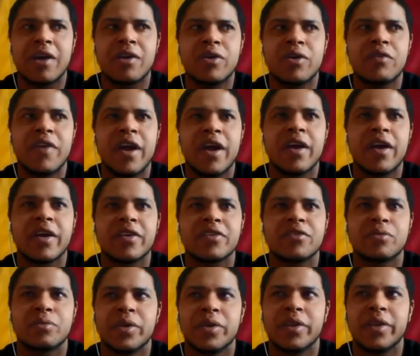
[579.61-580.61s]
I don't know if Eric
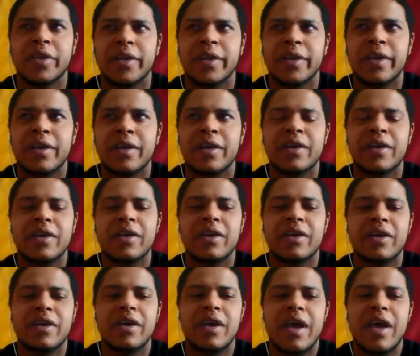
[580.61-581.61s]
has really
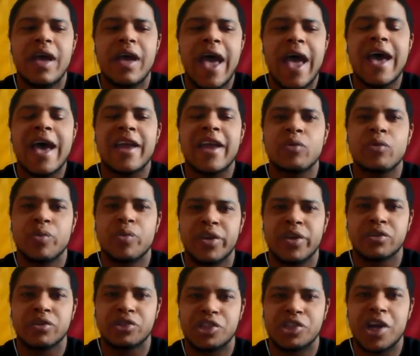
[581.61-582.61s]
had a
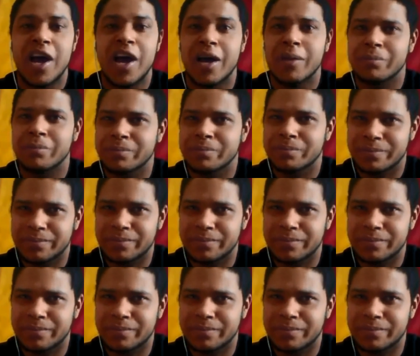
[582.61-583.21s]
real job.